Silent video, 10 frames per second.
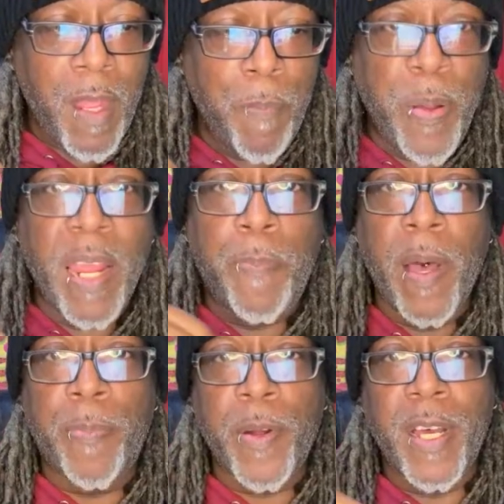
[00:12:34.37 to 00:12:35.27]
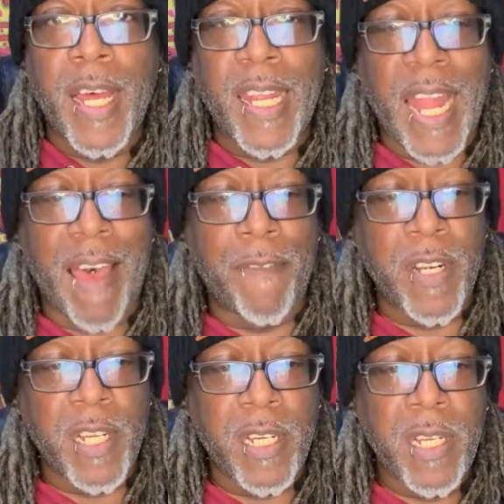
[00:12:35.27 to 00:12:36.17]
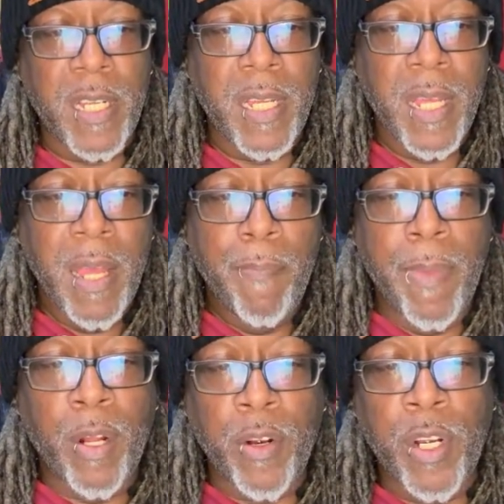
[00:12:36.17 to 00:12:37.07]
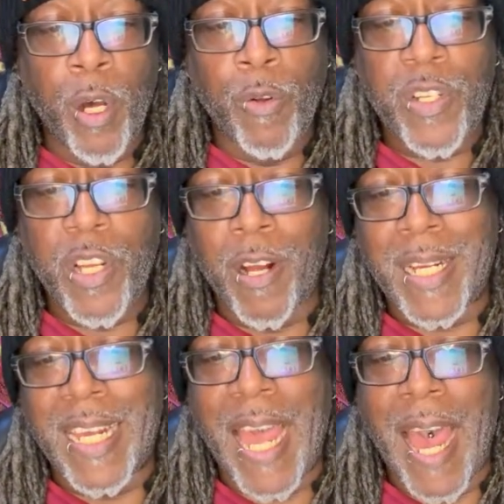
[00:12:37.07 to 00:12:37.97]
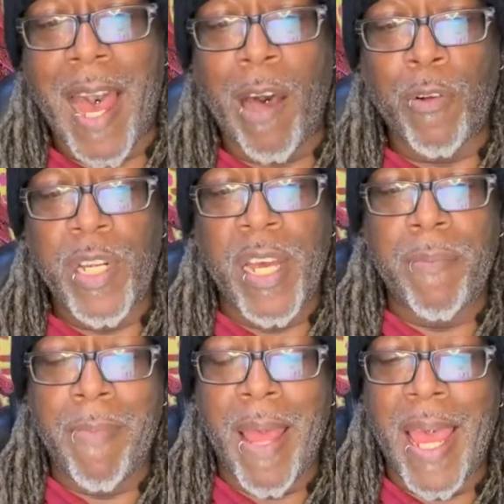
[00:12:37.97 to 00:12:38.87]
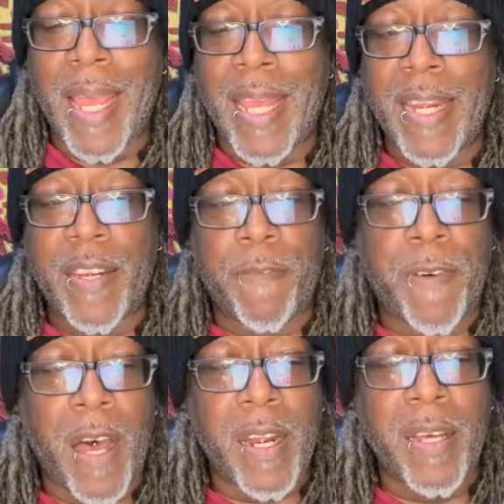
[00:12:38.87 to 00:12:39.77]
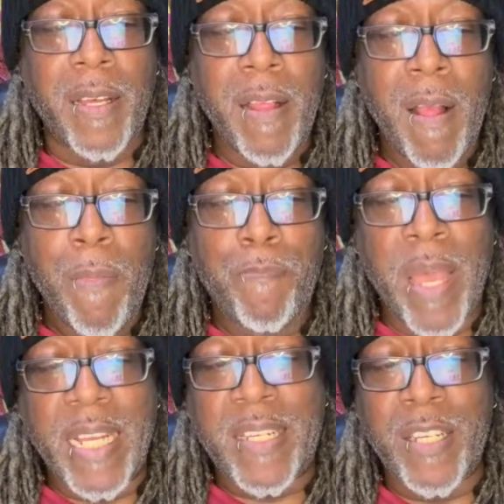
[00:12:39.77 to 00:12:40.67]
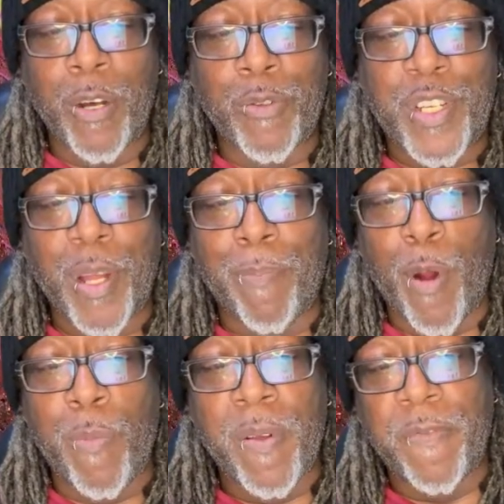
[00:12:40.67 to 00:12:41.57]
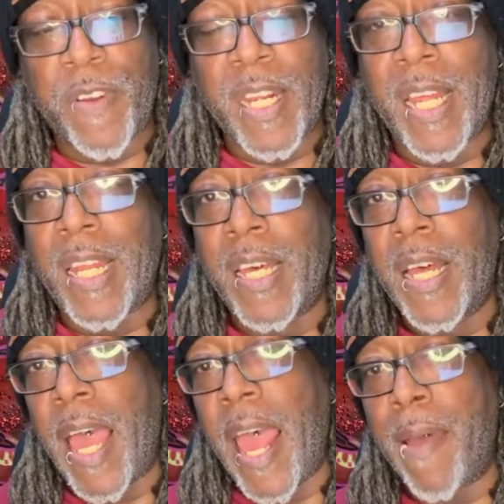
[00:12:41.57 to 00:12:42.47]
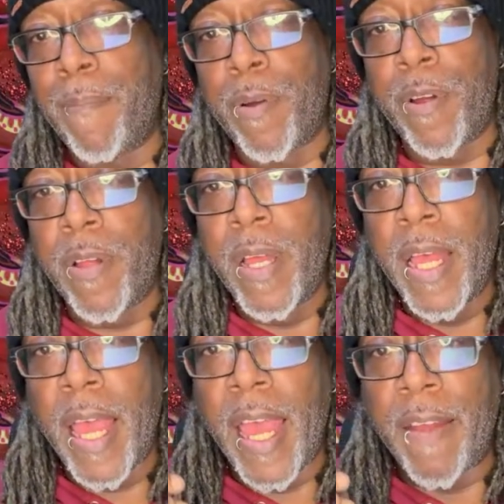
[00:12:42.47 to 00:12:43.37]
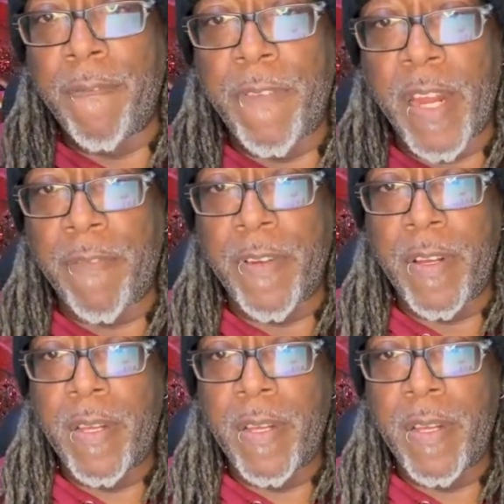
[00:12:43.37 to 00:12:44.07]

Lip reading: Pink pepper, a lavender. Middle notes are cacao, nutmeg, and Davana. Base notes are bourbon, vanilla, amber, and vetiver.